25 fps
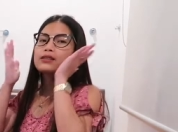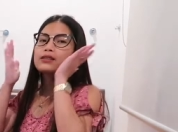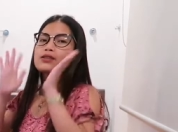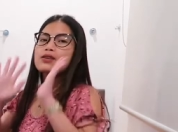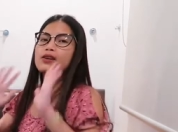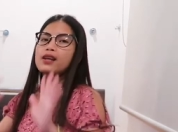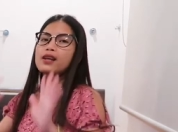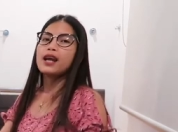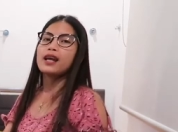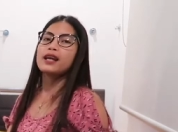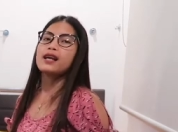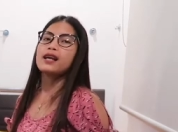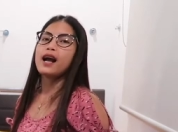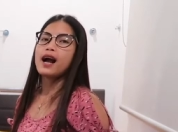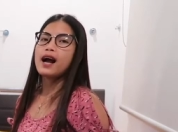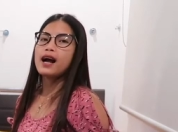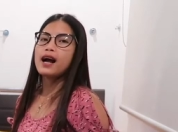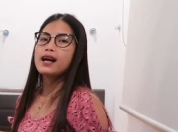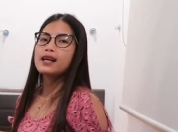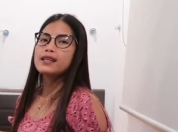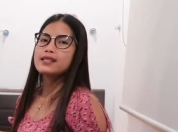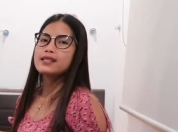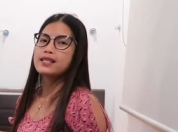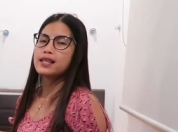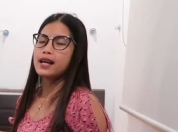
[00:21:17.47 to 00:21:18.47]
today,
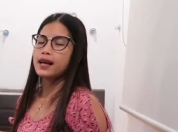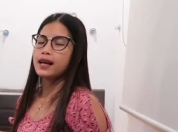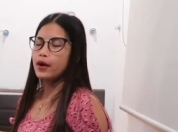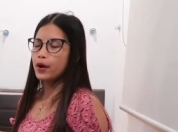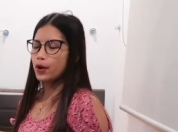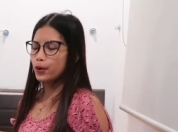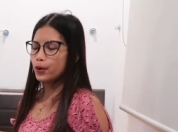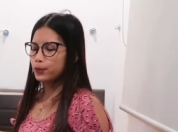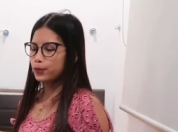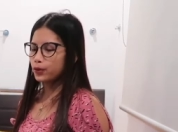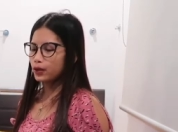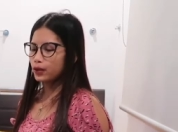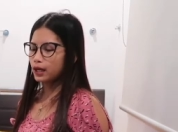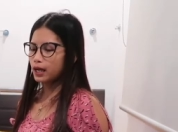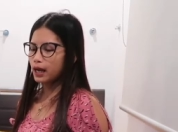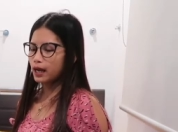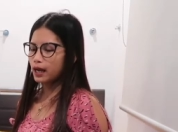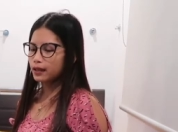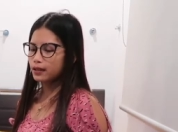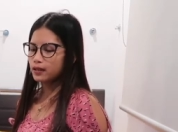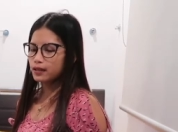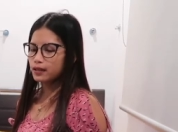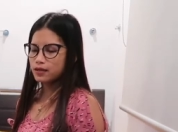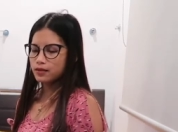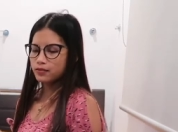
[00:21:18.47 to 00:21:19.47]
guys. I hope you
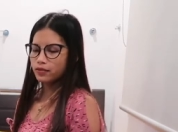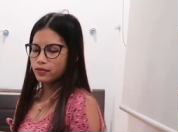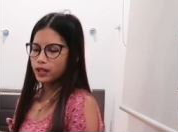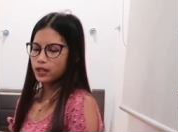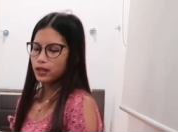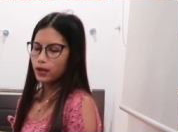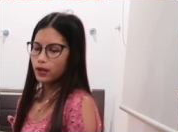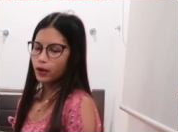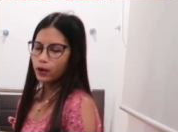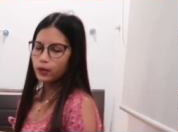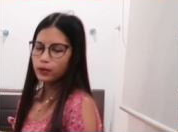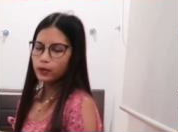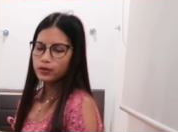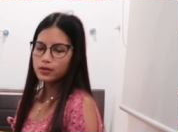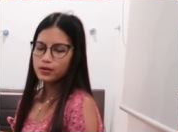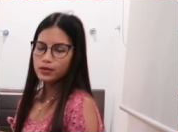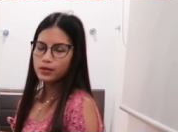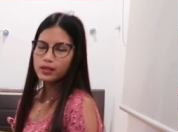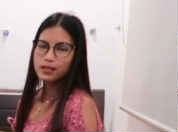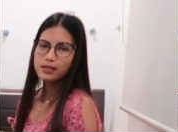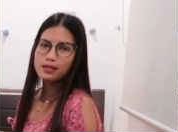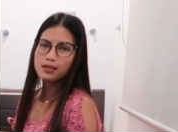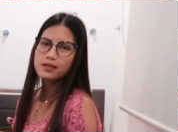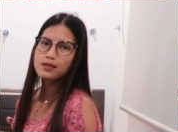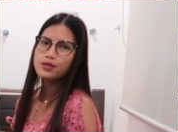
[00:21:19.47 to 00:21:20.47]
like this video.
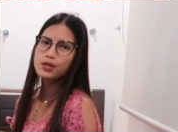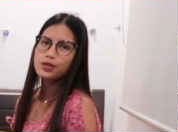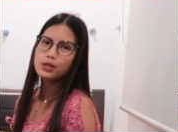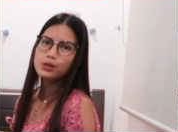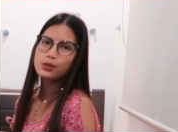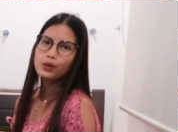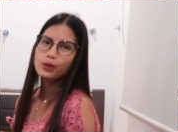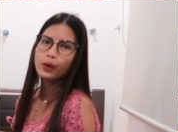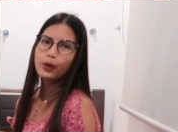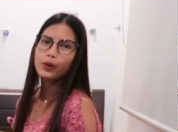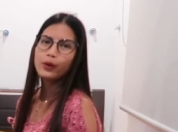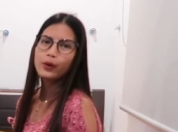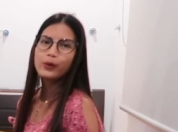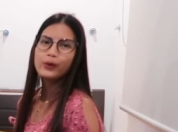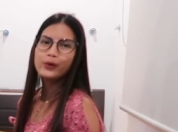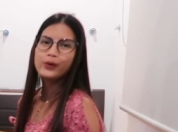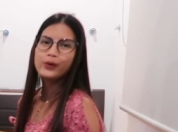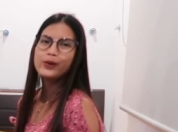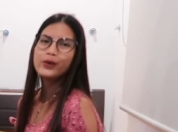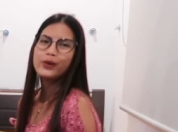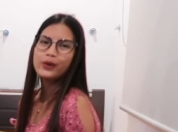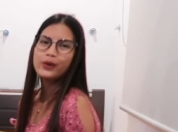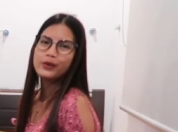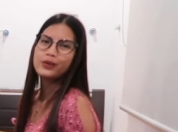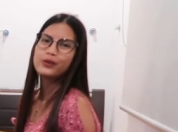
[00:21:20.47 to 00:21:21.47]
So this is just a
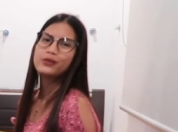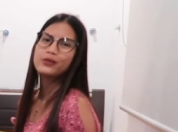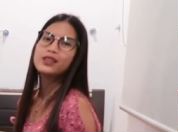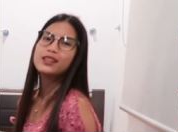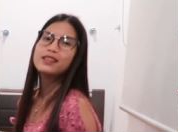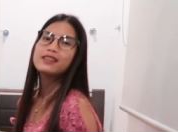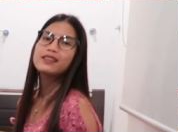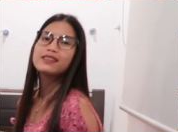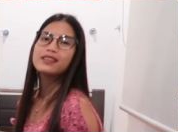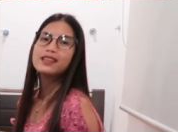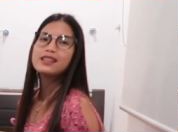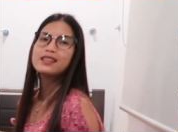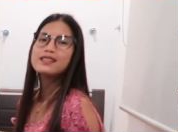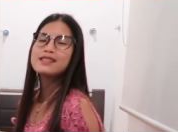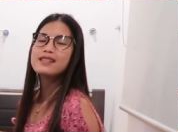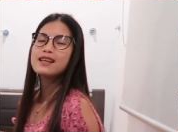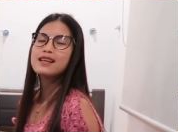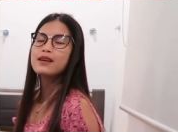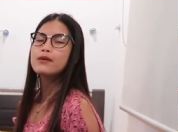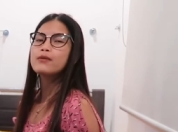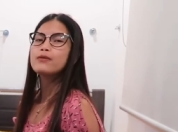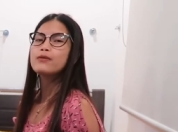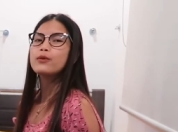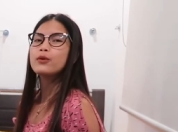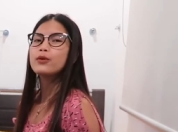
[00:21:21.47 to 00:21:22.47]
haul of the things
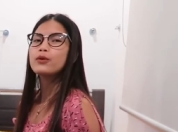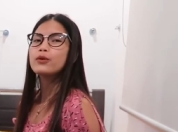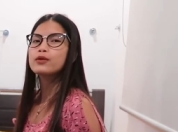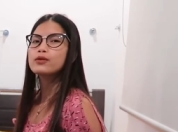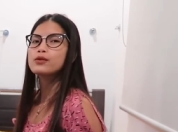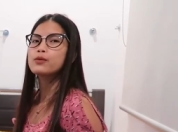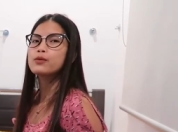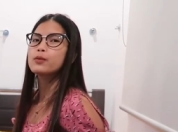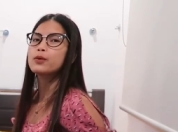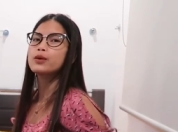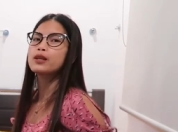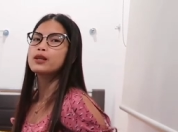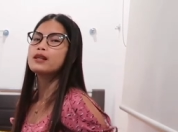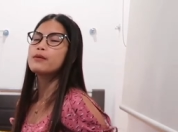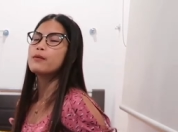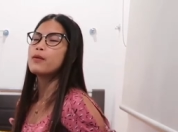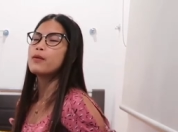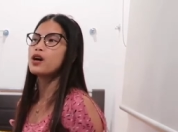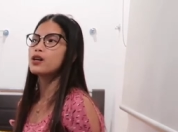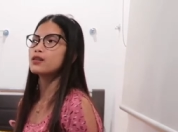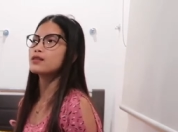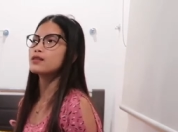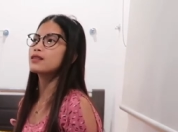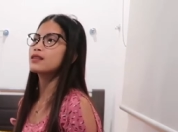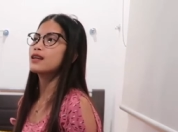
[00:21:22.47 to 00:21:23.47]
that I bought to put in the
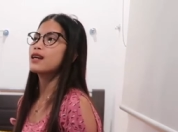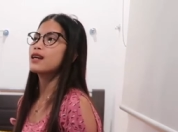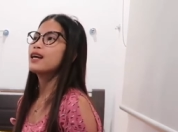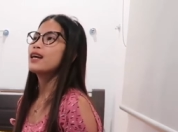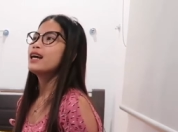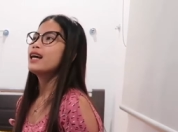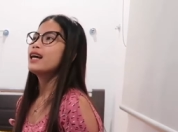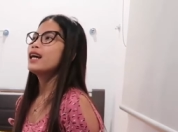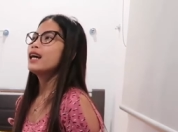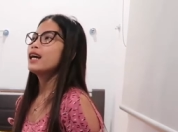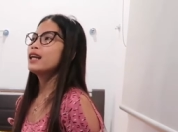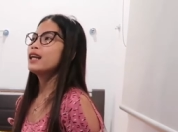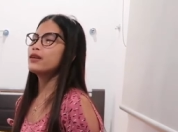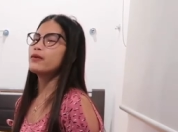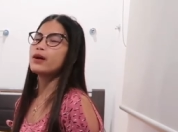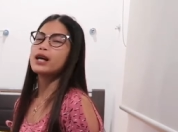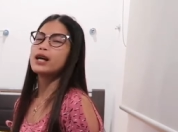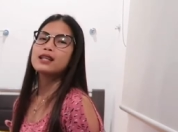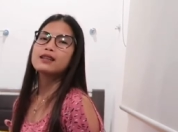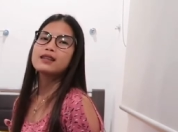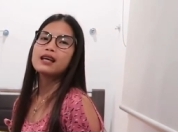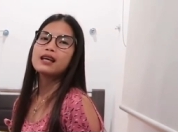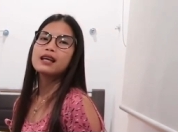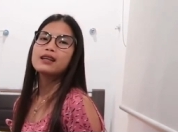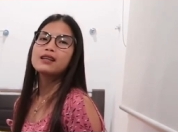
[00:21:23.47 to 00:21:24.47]
box.
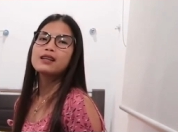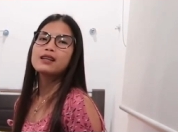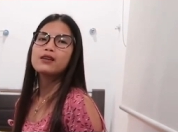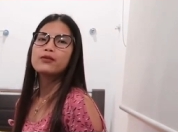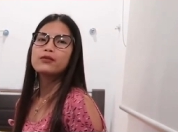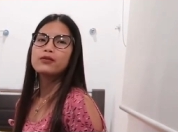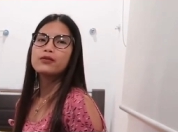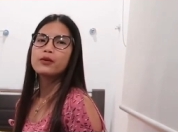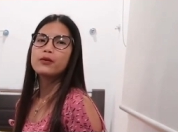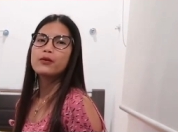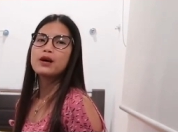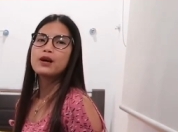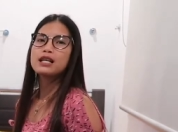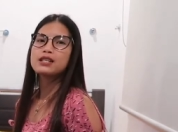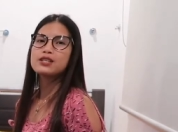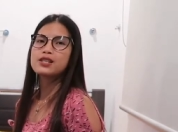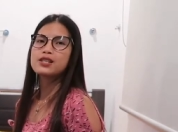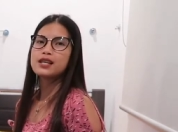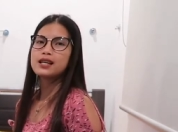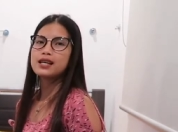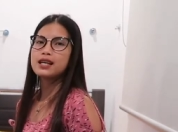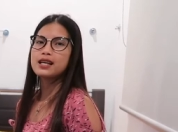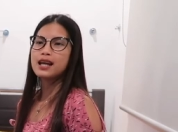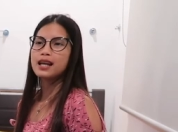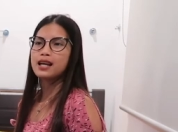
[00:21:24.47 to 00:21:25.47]
Anyway, thank you for
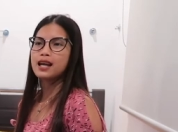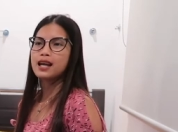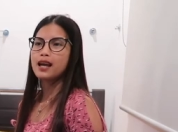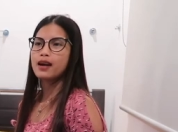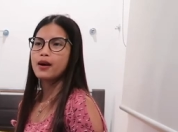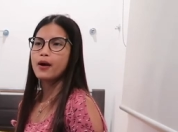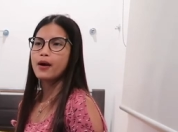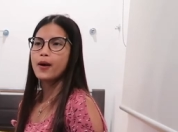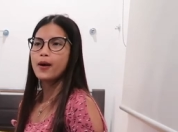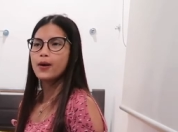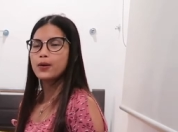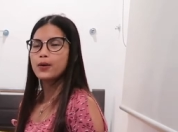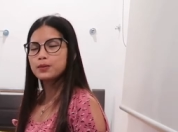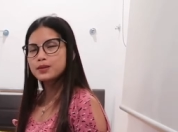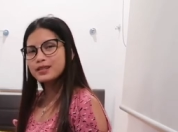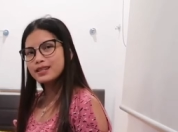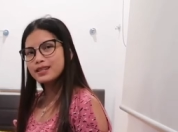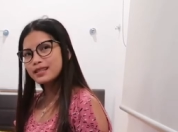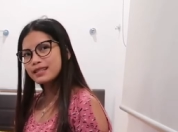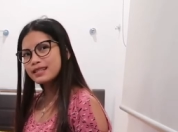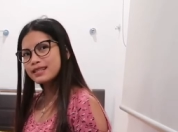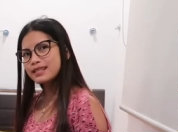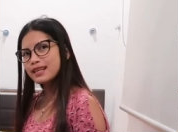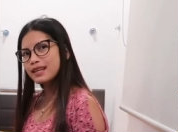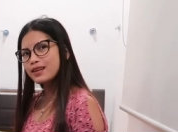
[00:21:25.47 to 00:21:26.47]
watching, and I hope
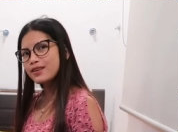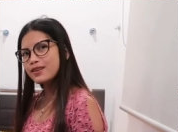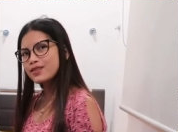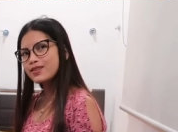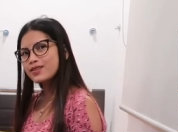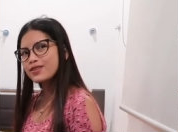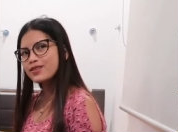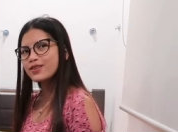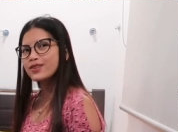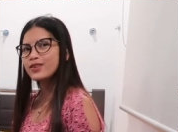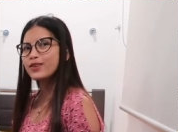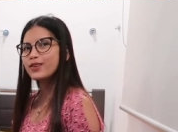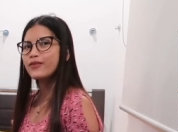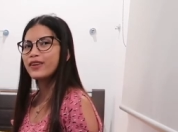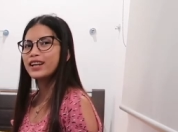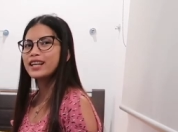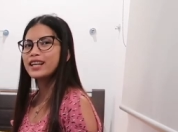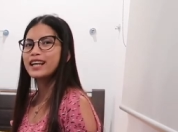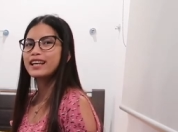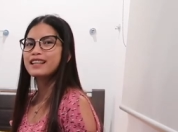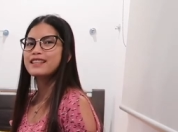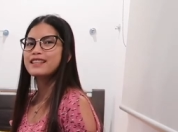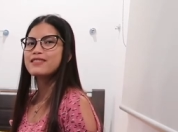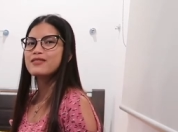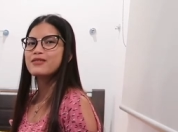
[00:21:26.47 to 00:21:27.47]
to see you soon in my
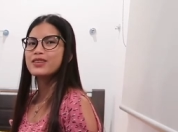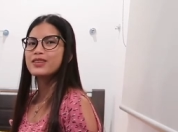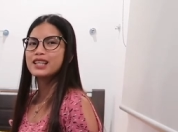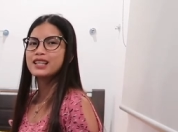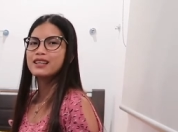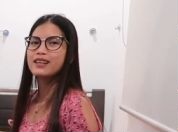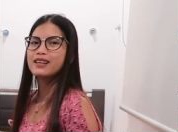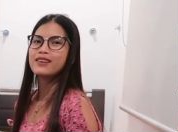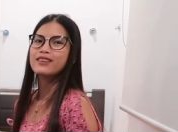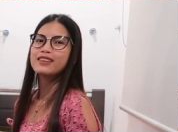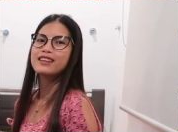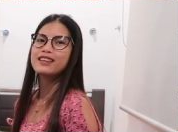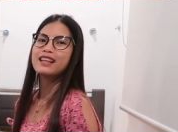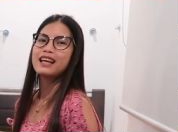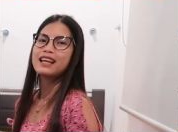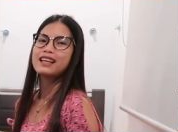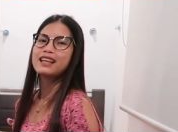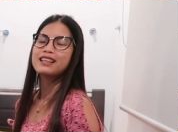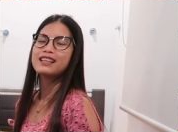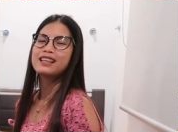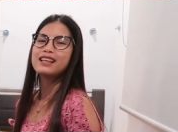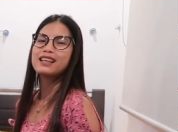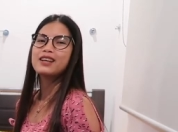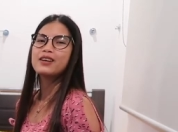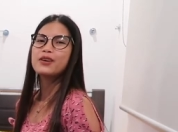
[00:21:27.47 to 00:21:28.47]
next video.
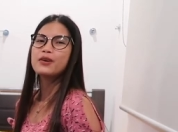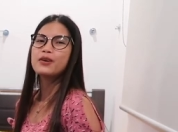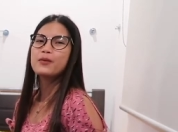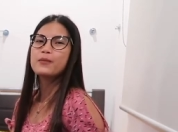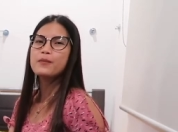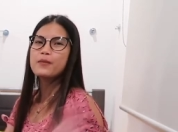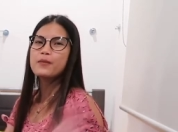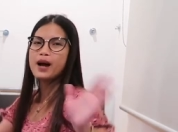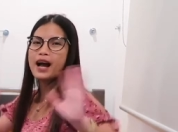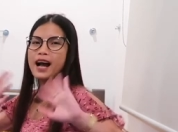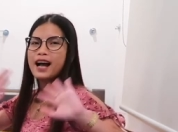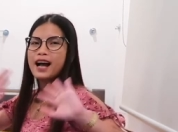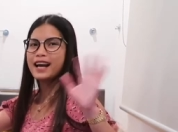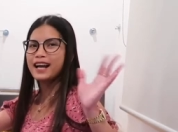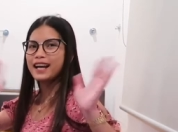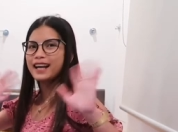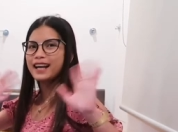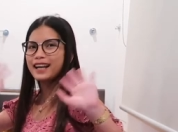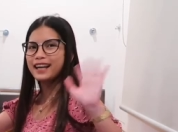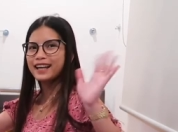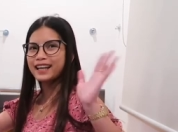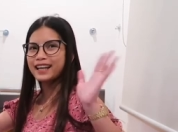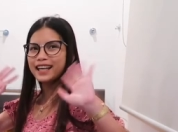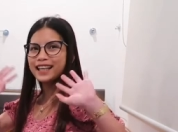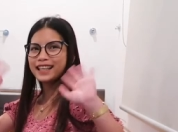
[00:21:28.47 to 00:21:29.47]
Thank you,
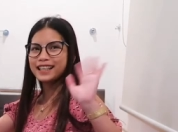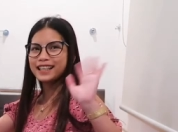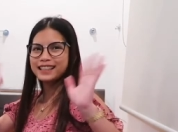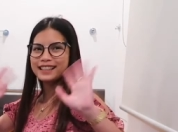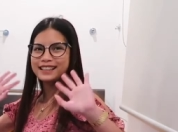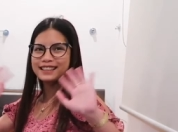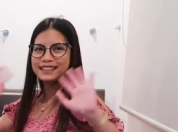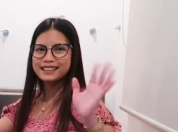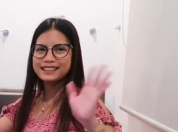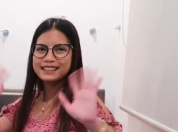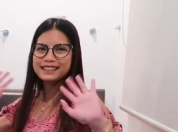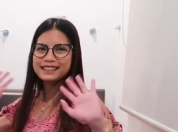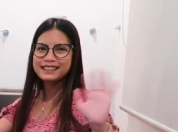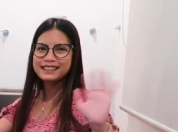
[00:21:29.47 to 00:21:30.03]
bye.